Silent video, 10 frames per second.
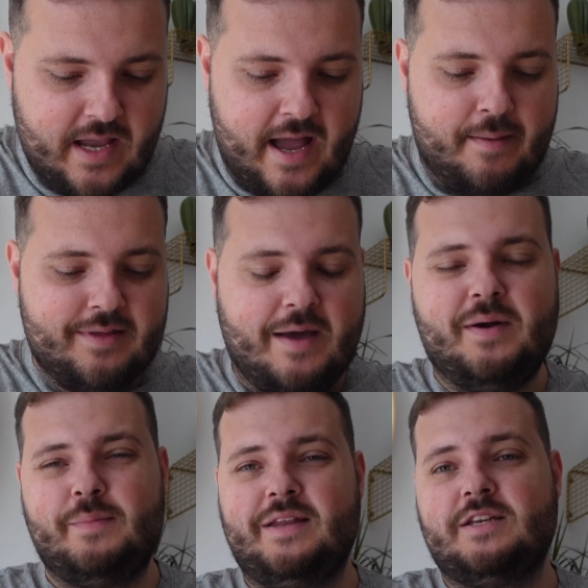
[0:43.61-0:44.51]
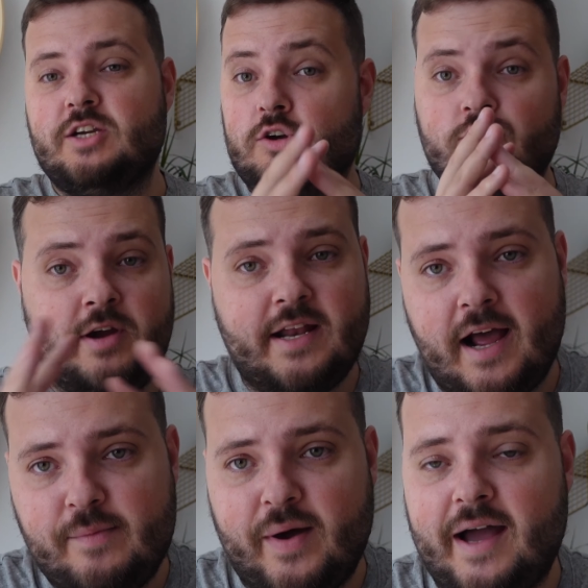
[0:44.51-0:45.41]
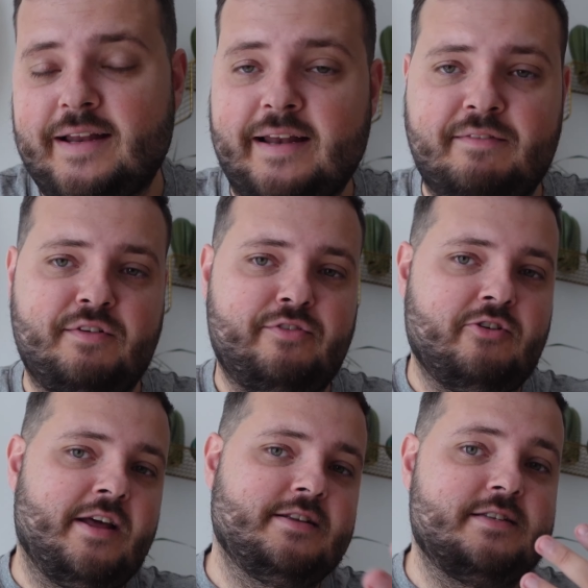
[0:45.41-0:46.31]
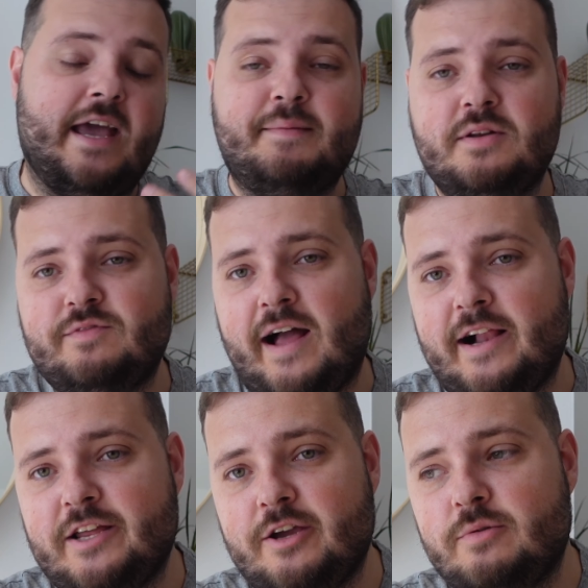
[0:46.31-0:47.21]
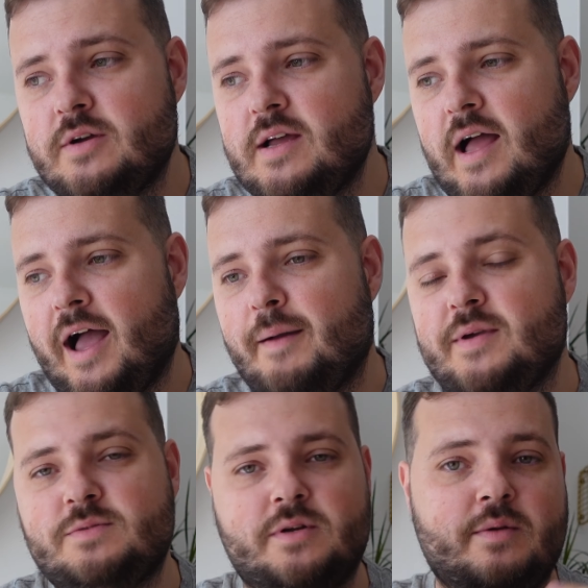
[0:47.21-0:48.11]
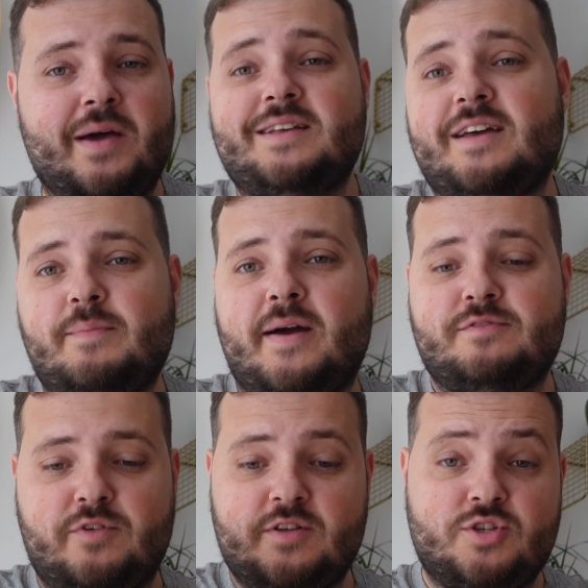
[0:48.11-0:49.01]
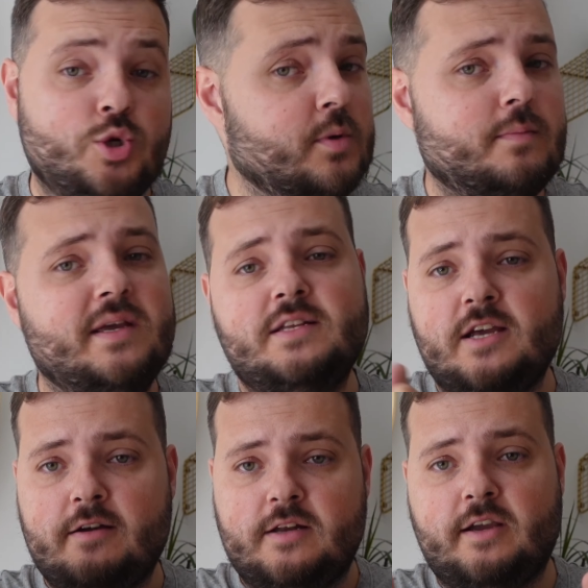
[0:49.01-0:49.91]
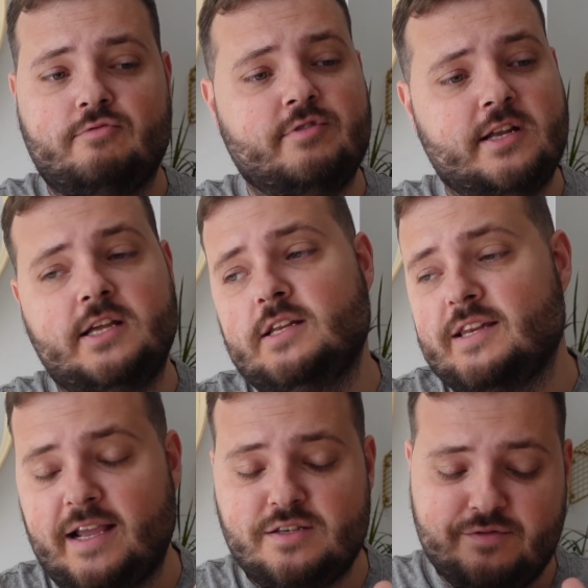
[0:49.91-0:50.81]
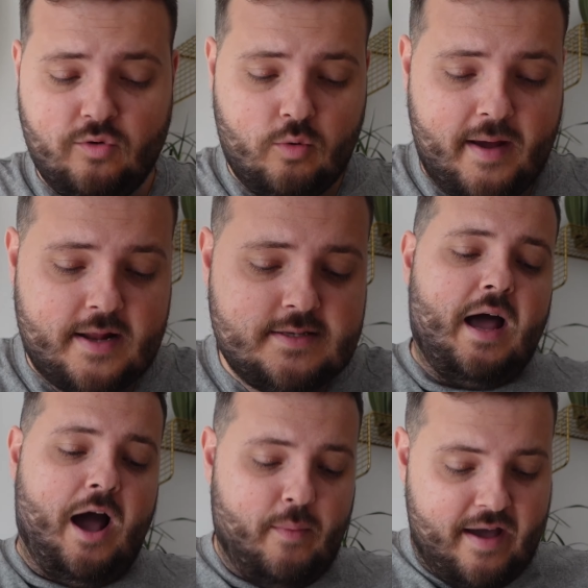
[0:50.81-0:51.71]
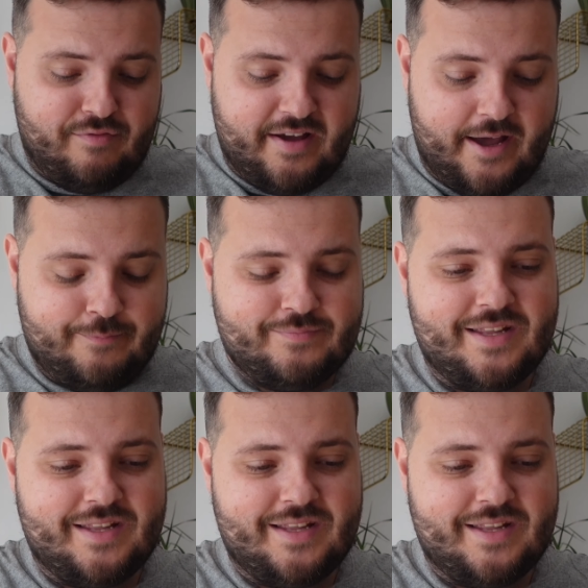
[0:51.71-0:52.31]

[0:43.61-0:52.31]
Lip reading: The iPad mini is a great iPad. Love it for an entertainment value. It's one of the best iPads for consuming media in like a really nice format. However,